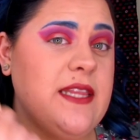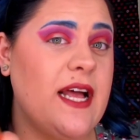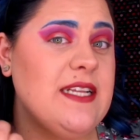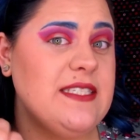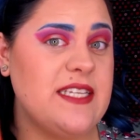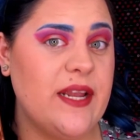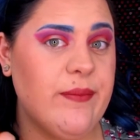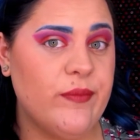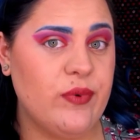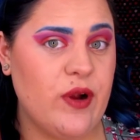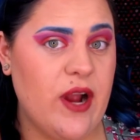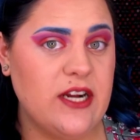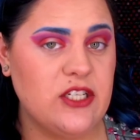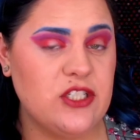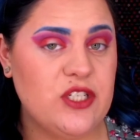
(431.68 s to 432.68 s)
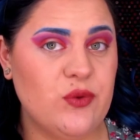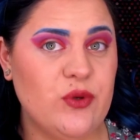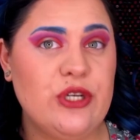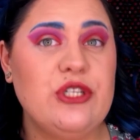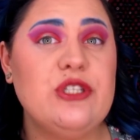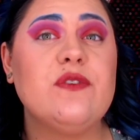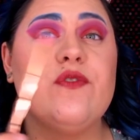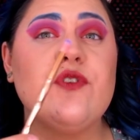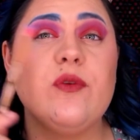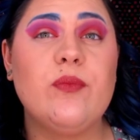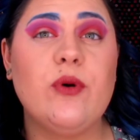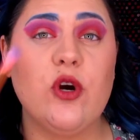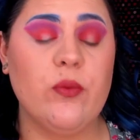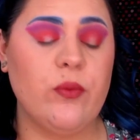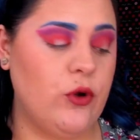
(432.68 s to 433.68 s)
that same brush that we were using for the
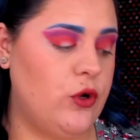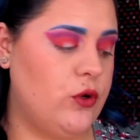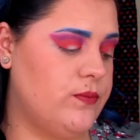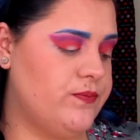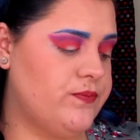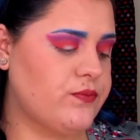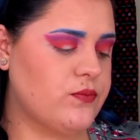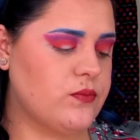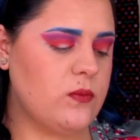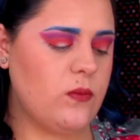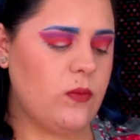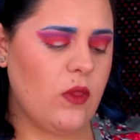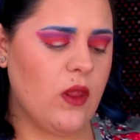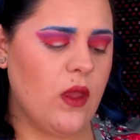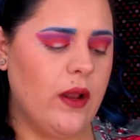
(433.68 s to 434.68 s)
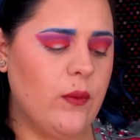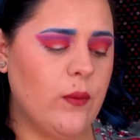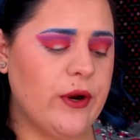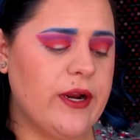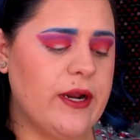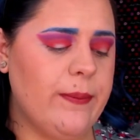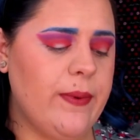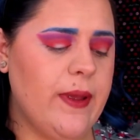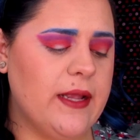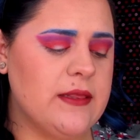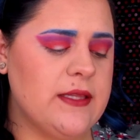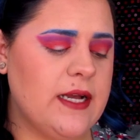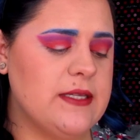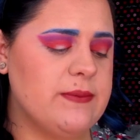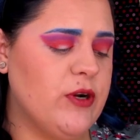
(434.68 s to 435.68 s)
purple, and we're gonna pick
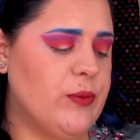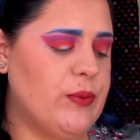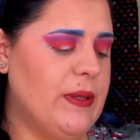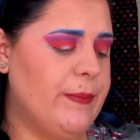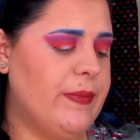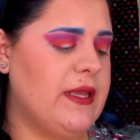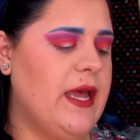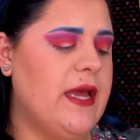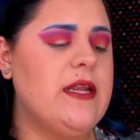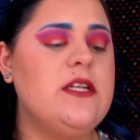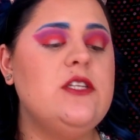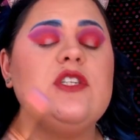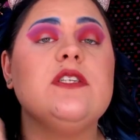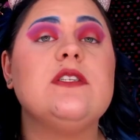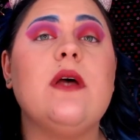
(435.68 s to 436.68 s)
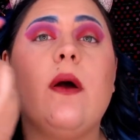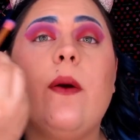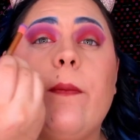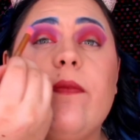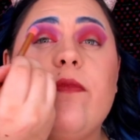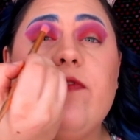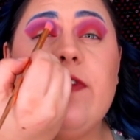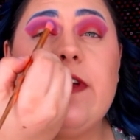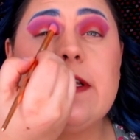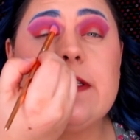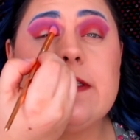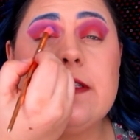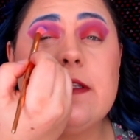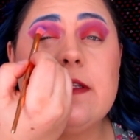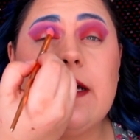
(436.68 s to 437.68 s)
that purple up again and just
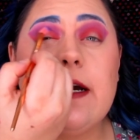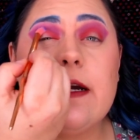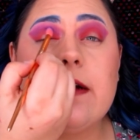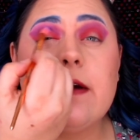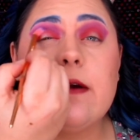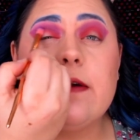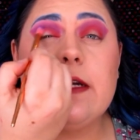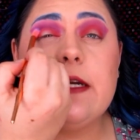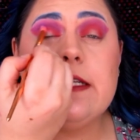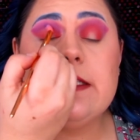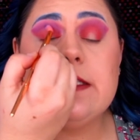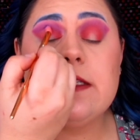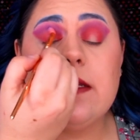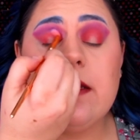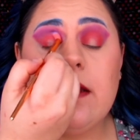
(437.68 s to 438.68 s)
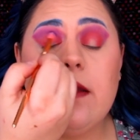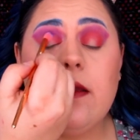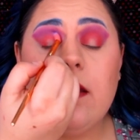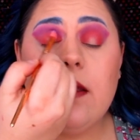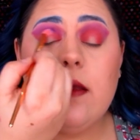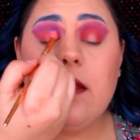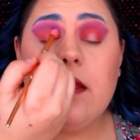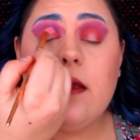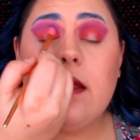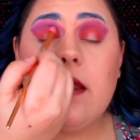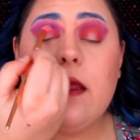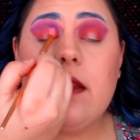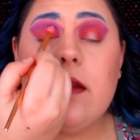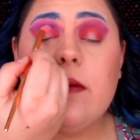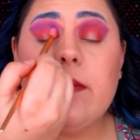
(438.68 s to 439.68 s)
fix that crease
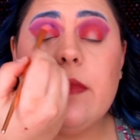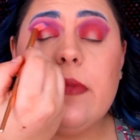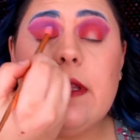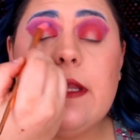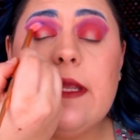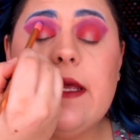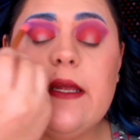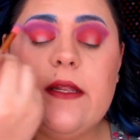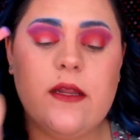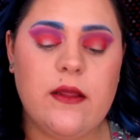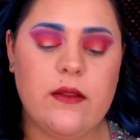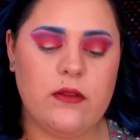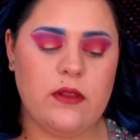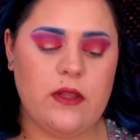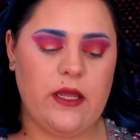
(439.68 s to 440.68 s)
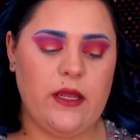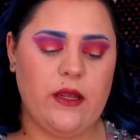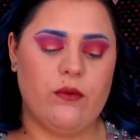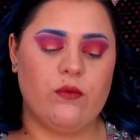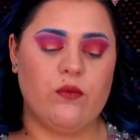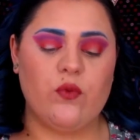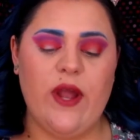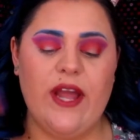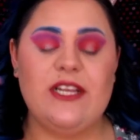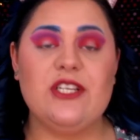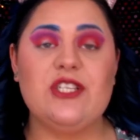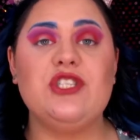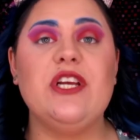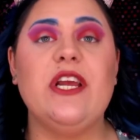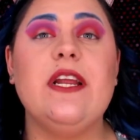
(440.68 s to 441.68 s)
and blend the red
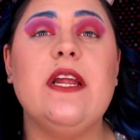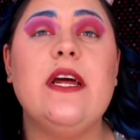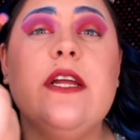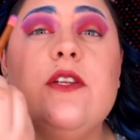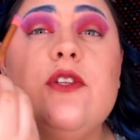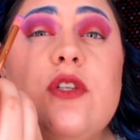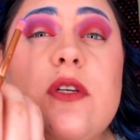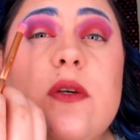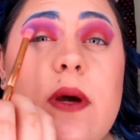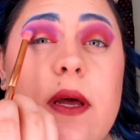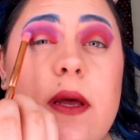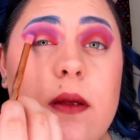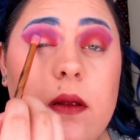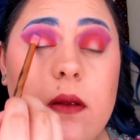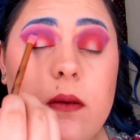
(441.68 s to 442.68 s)
shade into it.